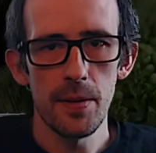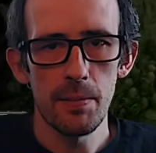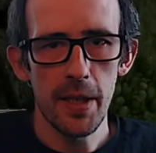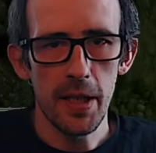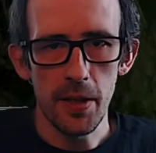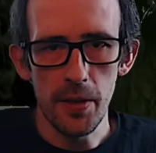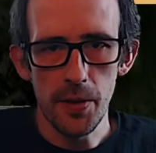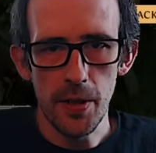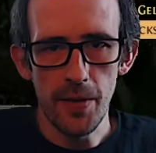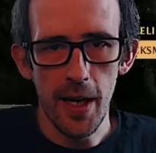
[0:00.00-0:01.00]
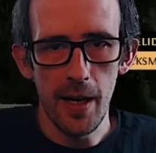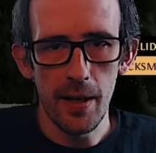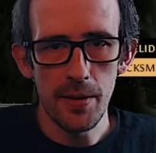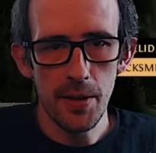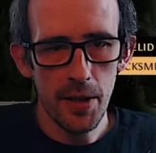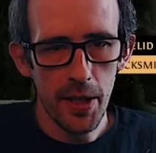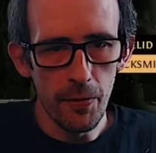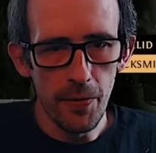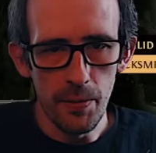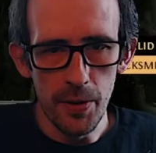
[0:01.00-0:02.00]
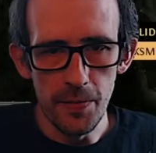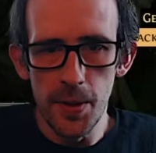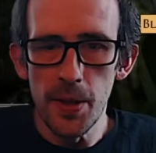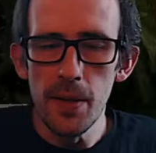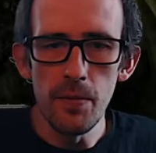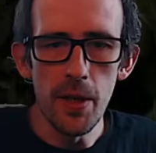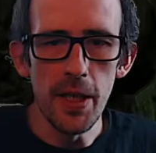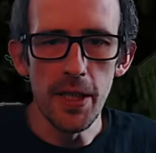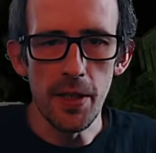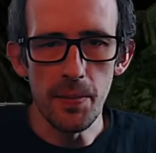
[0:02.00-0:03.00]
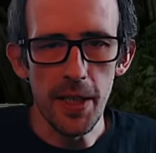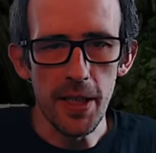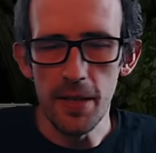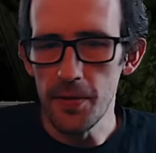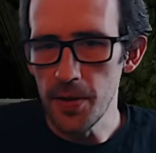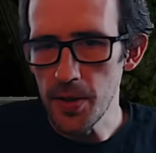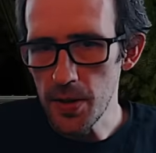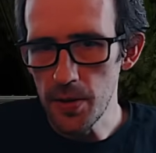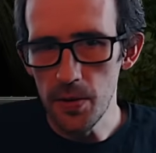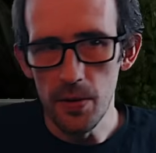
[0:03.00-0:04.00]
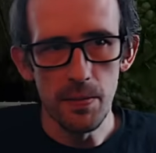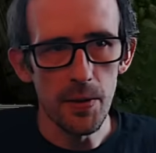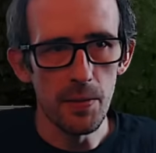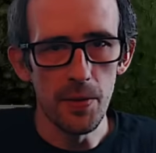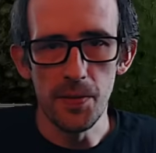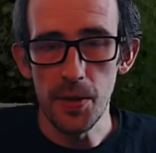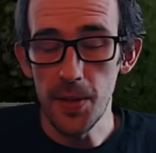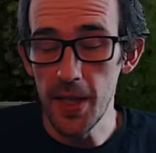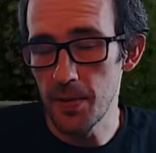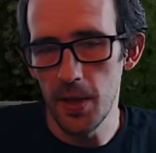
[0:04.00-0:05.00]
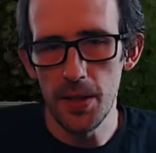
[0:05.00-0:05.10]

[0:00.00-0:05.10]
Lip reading: Making use of that skill for movement really does make a difference to your movement speed, as well